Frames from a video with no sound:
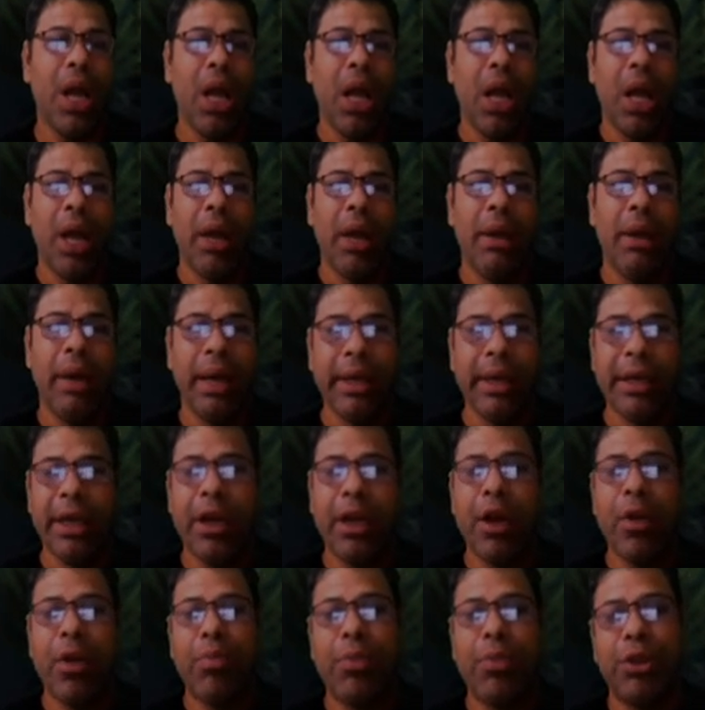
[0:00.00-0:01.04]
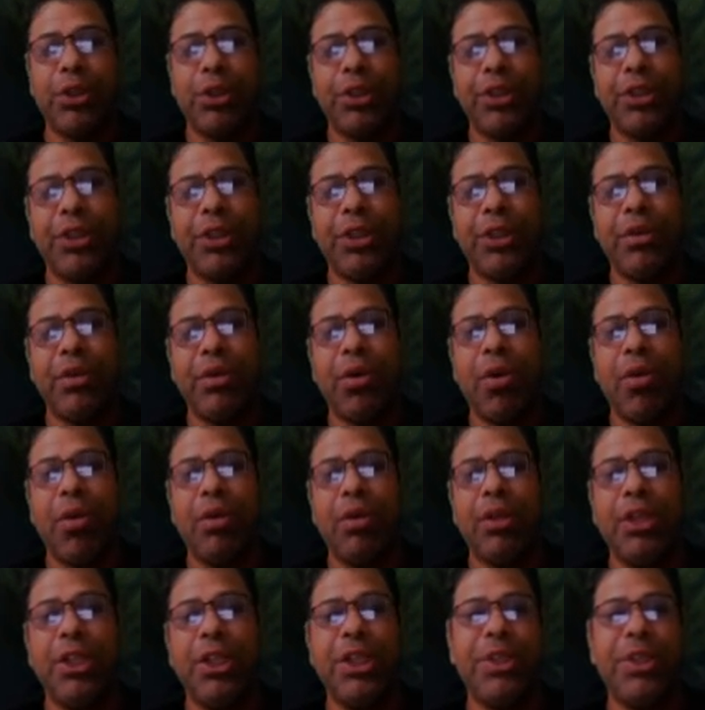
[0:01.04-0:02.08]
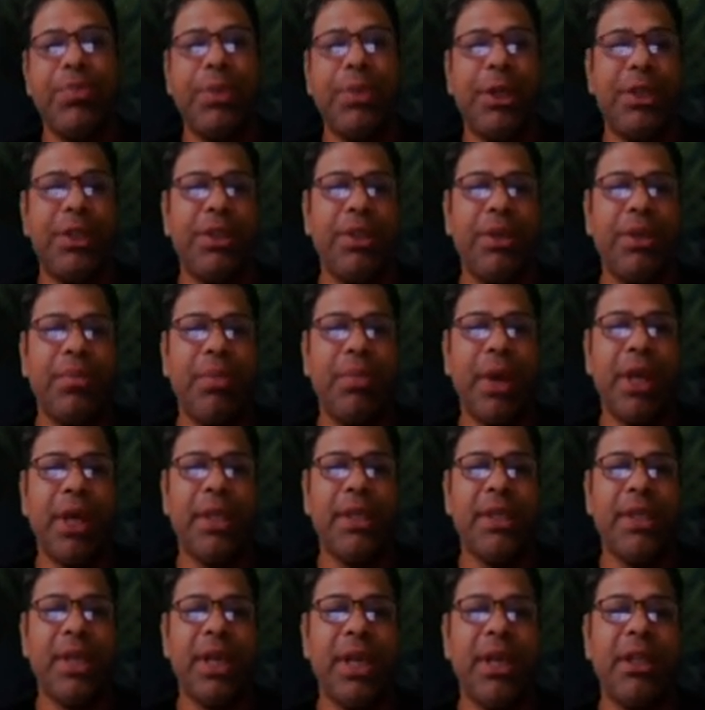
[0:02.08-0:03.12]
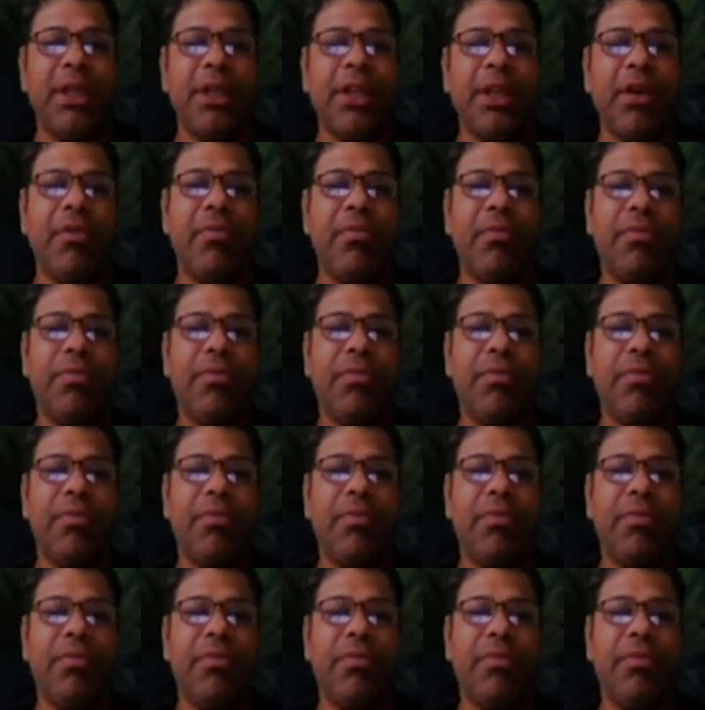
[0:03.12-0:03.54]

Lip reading: write a composition on this person by answering the